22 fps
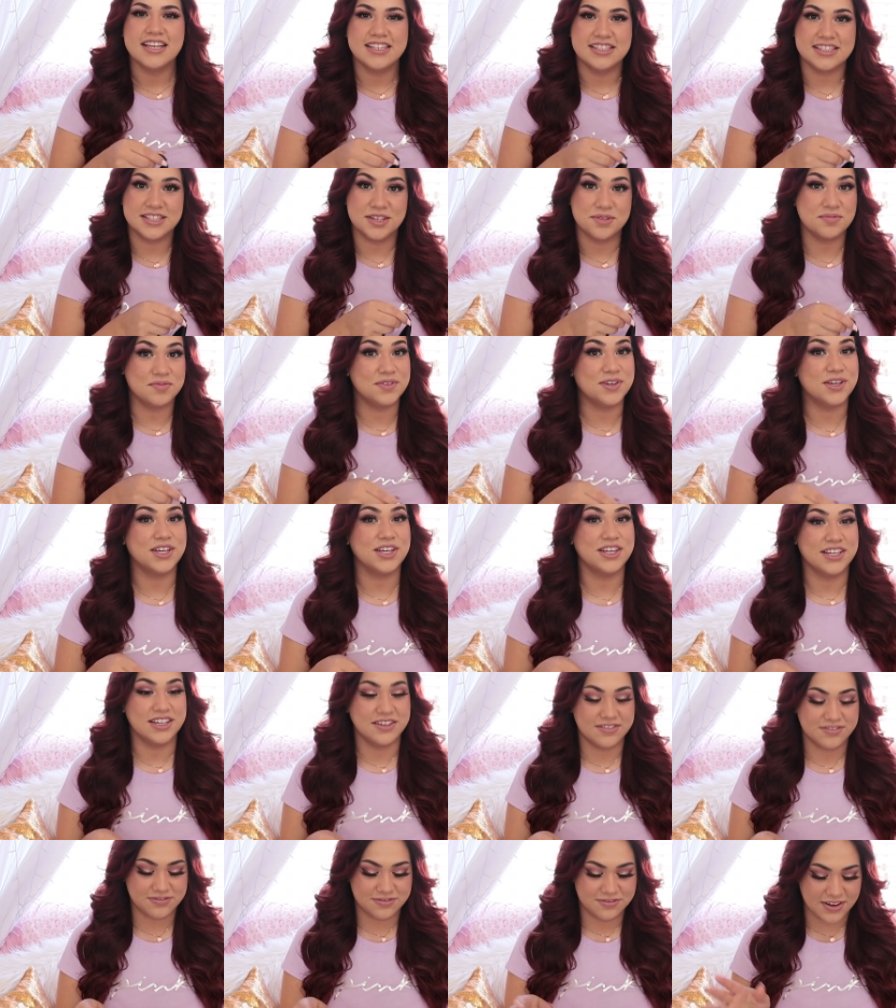some
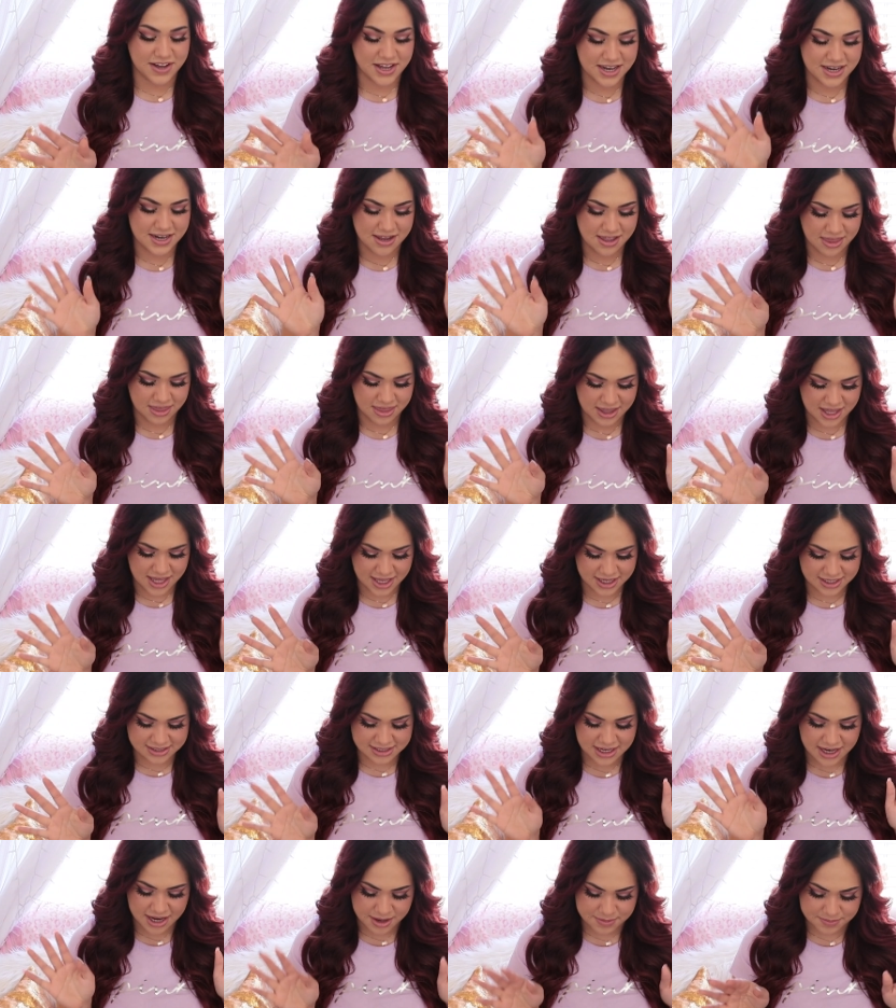fun things
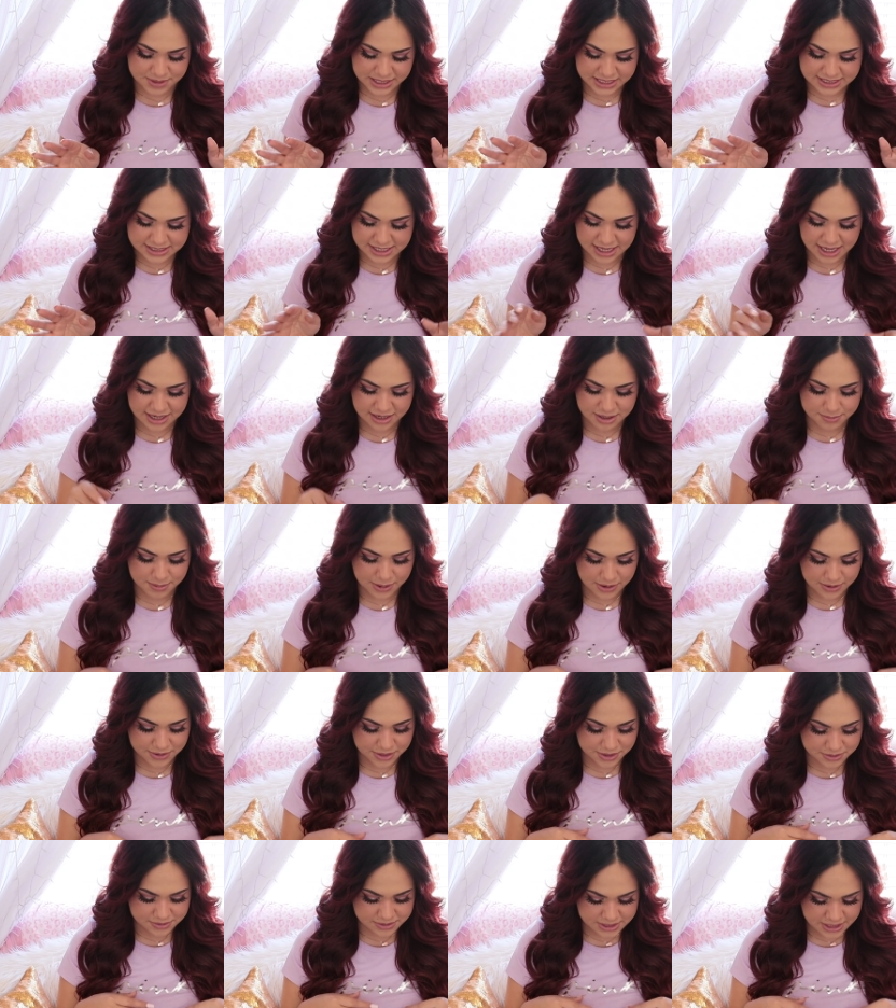that I'm excited
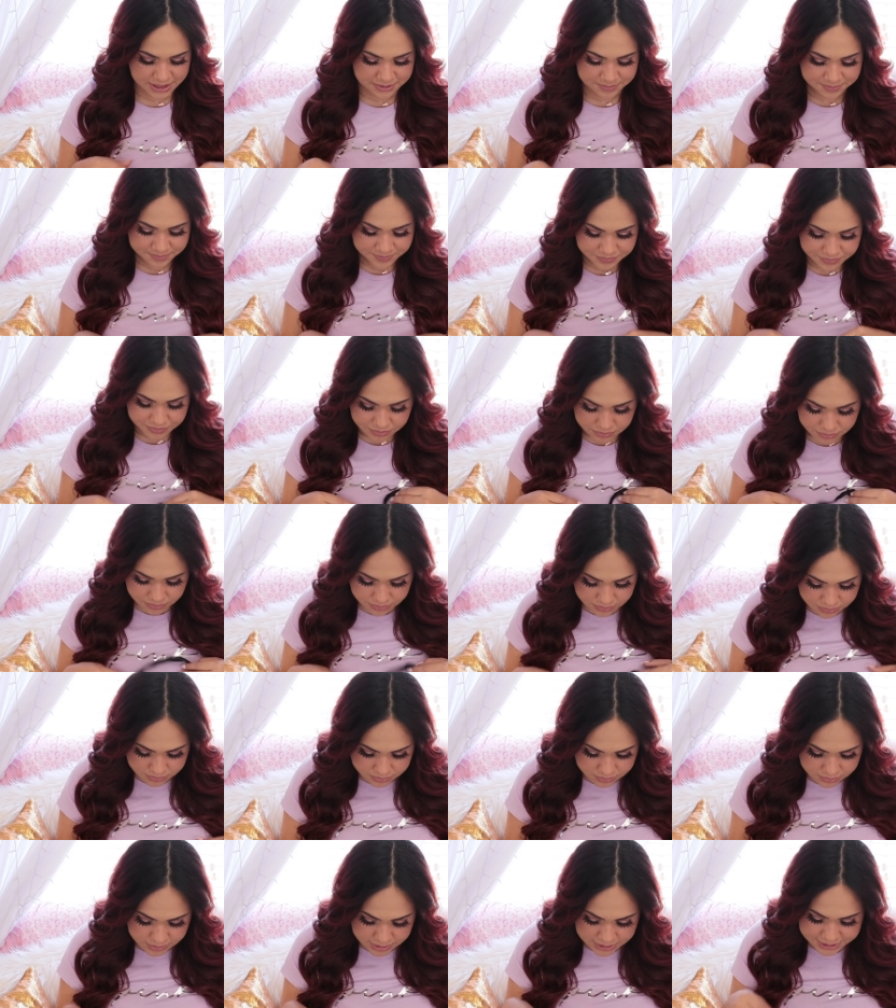about using
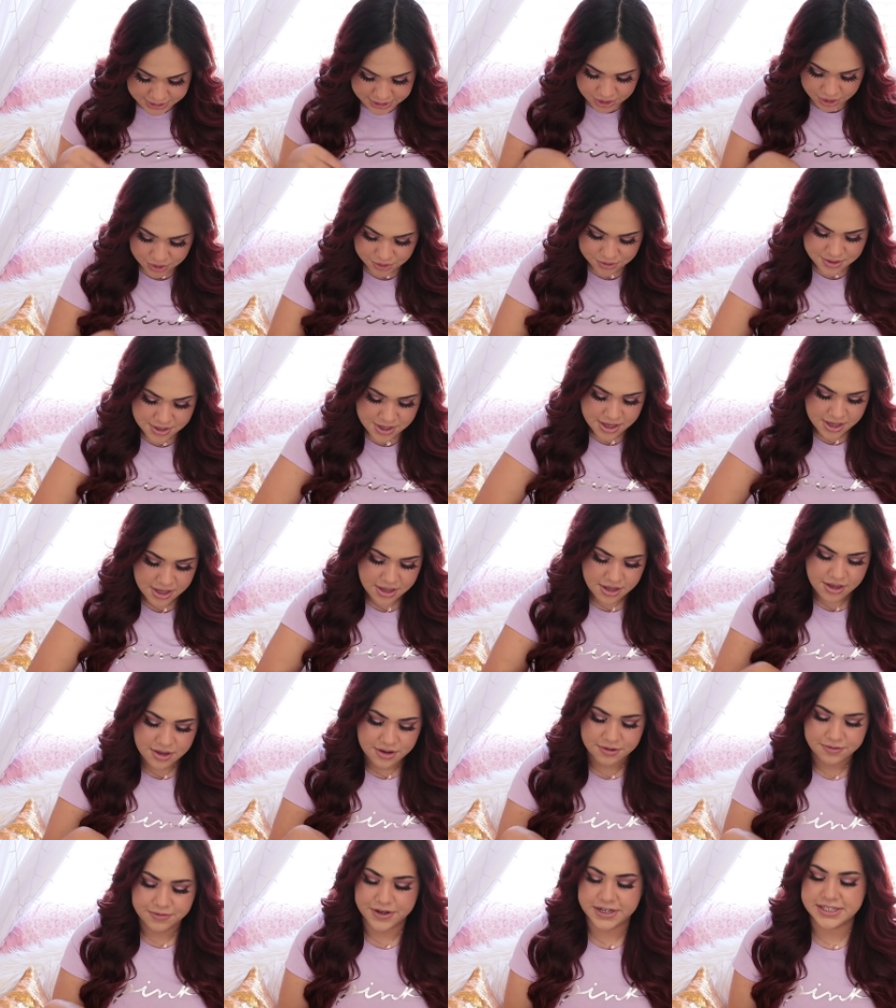so
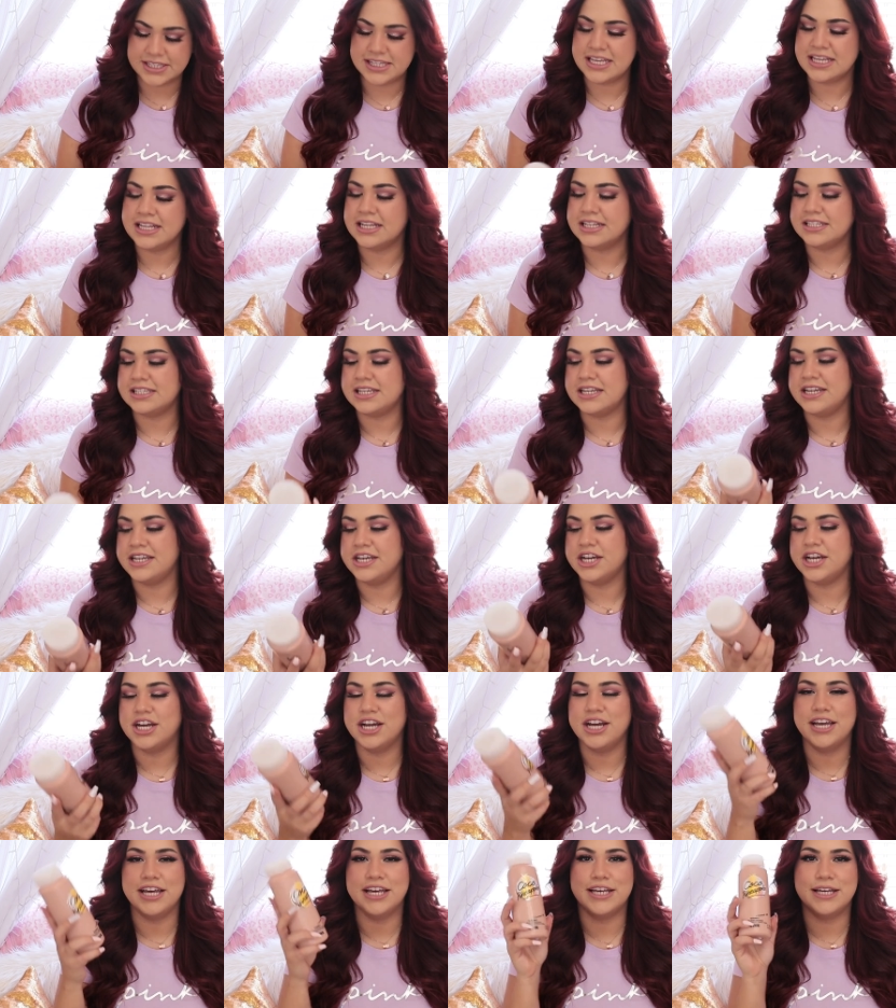first thing that's in
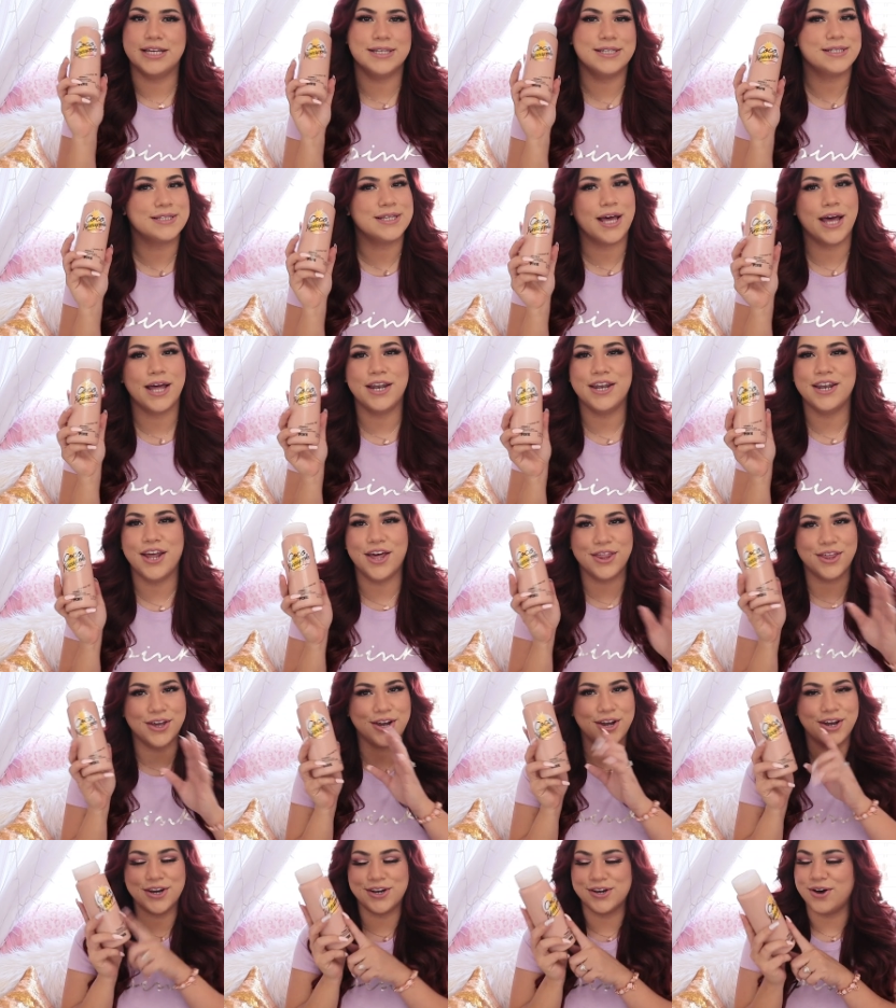here is
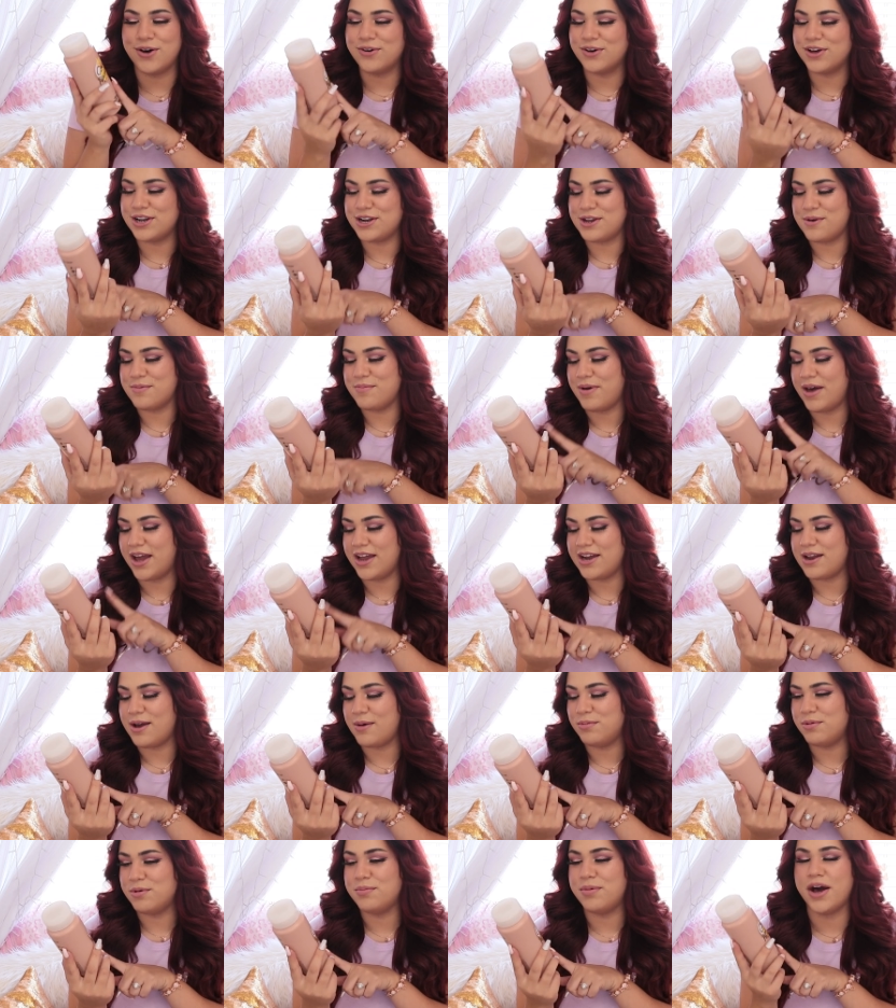another coconut
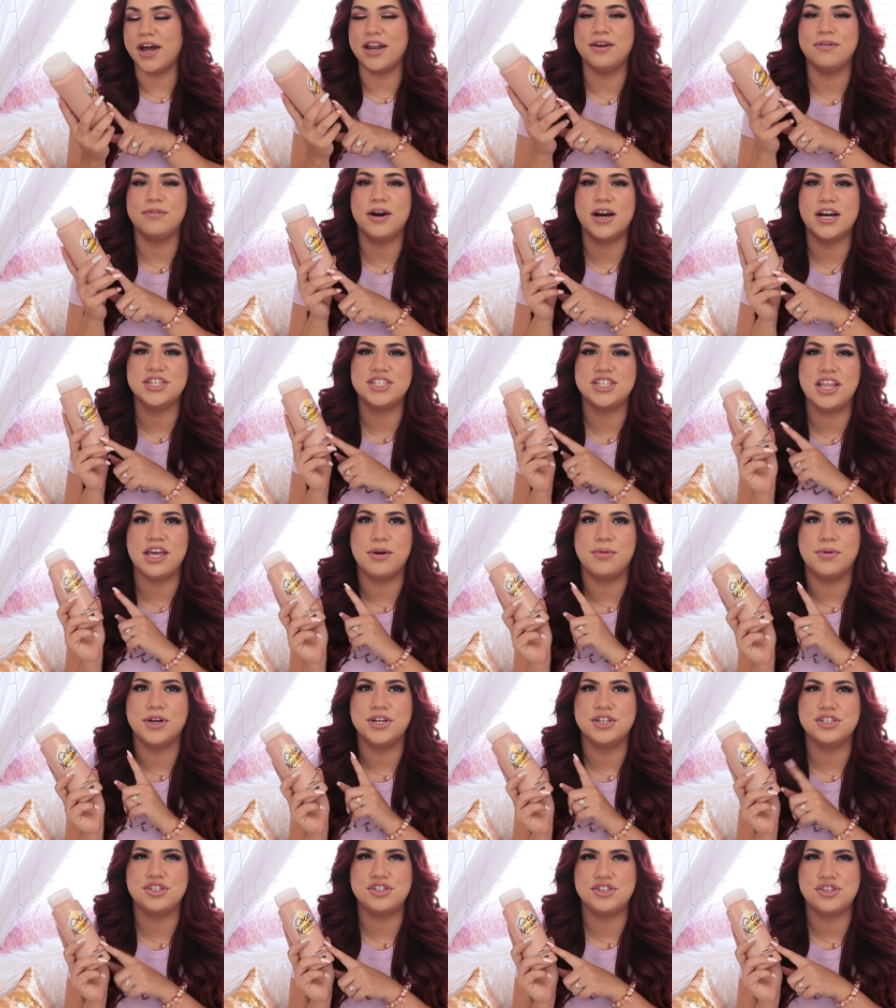pineapple body wash. They
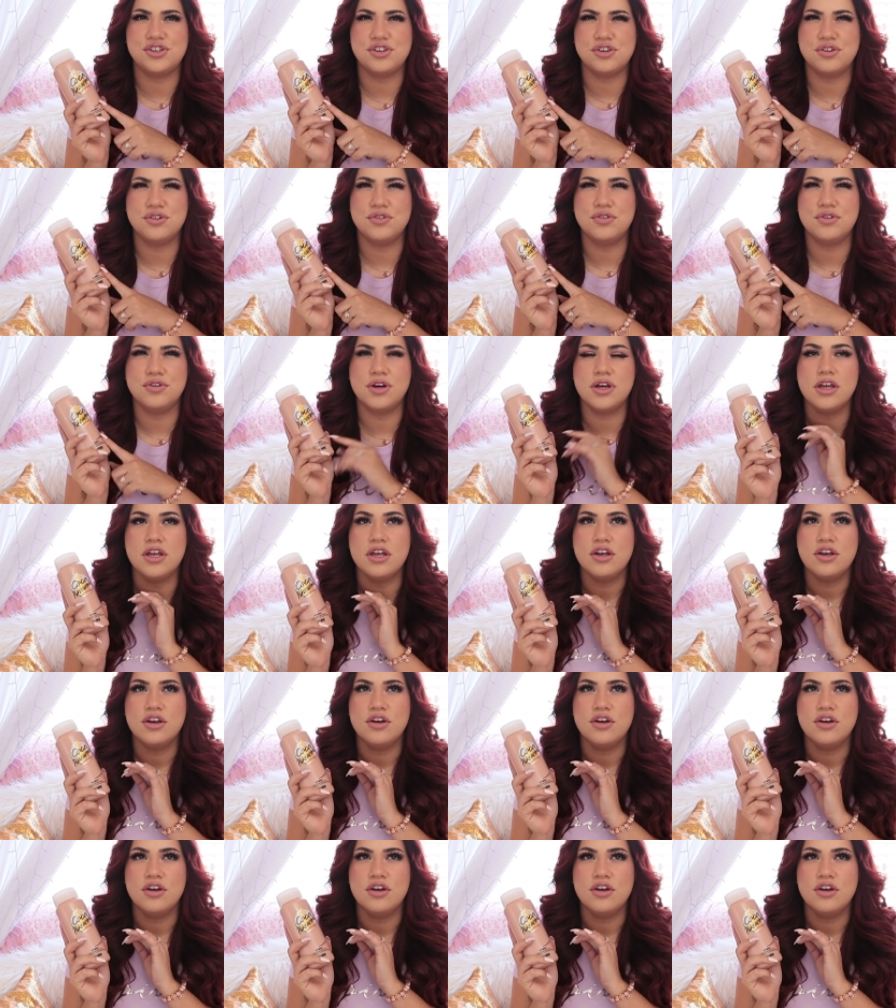were two